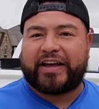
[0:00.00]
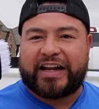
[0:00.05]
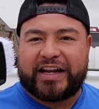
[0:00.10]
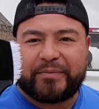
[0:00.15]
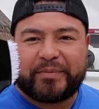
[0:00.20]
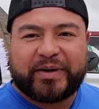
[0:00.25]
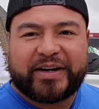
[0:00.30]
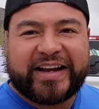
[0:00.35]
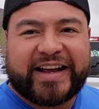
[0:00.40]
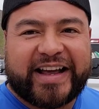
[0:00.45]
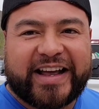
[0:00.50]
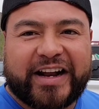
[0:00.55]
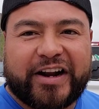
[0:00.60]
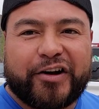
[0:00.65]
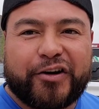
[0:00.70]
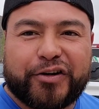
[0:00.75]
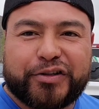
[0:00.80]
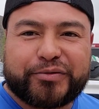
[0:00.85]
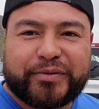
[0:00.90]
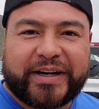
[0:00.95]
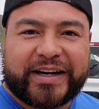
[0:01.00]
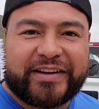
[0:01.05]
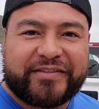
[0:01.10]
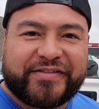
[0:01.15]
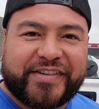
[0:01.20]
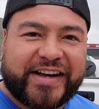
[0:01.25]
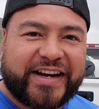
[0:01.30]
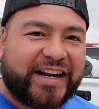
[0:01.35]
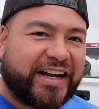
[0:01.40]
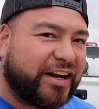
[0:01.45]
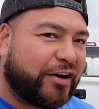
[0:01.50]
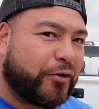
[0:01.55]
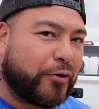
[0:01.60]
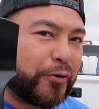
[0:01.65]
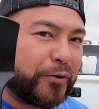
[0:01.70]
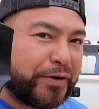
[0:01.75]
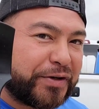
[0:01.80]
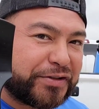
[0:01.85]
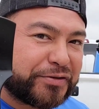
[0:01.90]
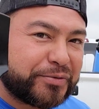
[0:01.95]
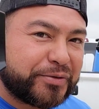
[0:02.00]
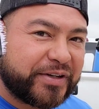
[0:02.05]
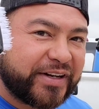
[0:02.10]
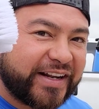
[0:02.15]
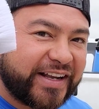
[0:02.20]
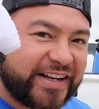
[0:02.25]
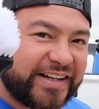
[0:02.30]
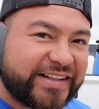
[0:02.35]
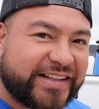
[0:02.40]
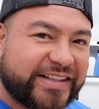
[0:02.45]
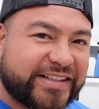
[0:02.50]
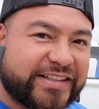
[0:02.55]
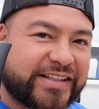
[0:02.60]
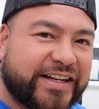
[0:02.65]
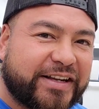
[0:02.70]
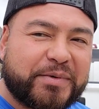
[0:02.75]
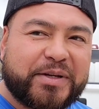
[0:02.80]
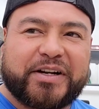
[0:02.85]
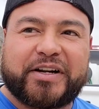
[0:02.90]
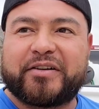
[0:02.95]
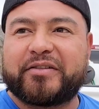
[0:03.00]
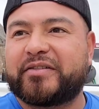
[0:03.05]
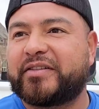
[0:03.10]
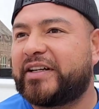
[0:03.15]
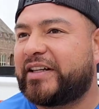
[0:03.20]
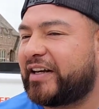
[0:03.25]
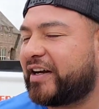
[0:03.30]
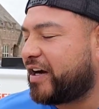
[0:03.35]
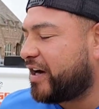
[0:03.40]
anybody knows where I can find an orange one like this, let me know in the